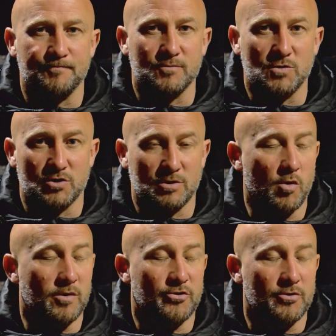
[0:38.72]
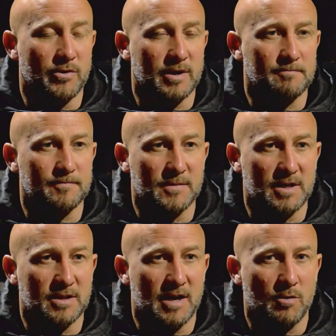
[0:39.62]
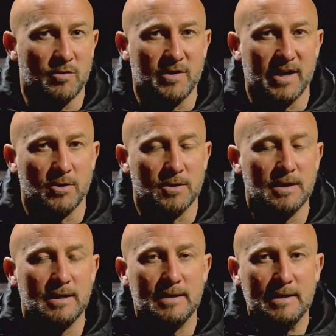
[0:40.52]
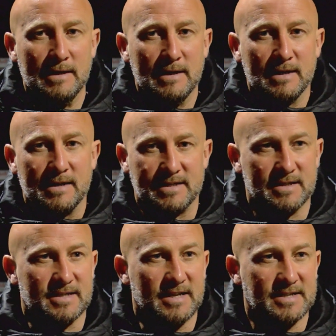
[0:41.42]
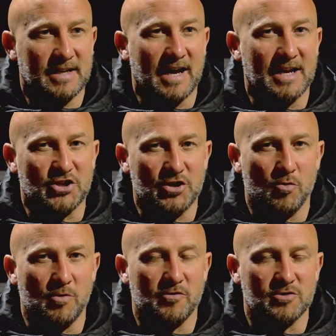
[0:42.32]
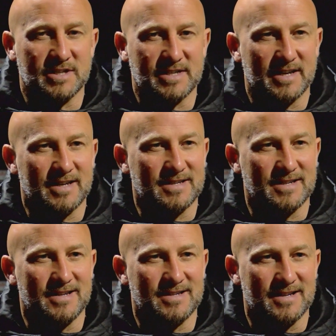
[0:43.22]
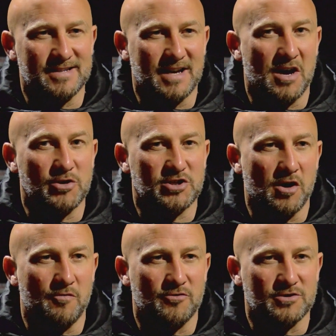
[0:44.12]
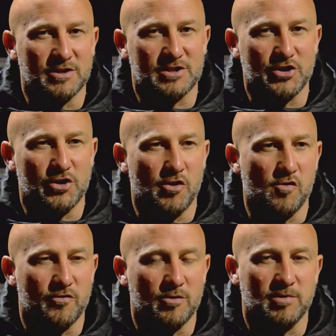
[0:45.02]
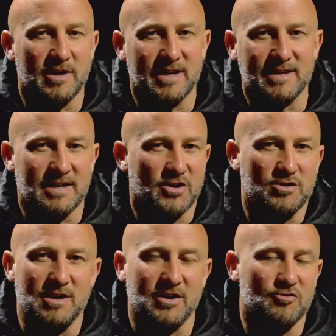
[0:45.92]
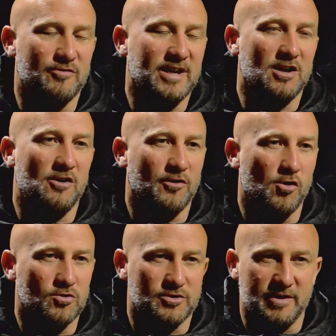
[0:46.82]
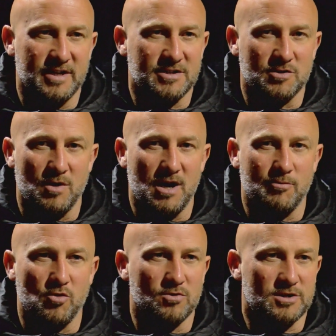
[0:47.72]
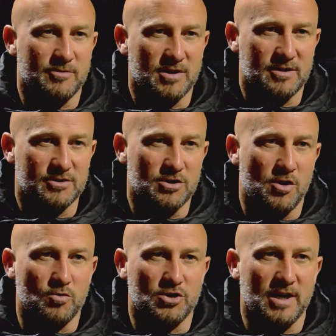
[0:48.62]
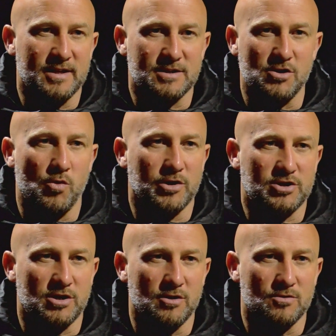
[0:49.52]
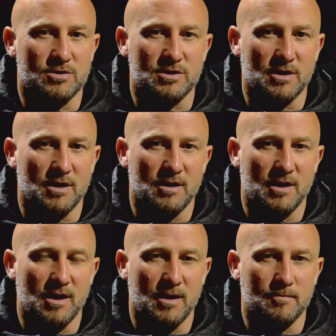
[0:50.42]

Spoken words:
Just going through it in there with Neil. Is it the season catching up with us? Is that how it's gone for us? The turnover of players. I could reel off loads of reasons why, but ultimately there's no chance, no excuse that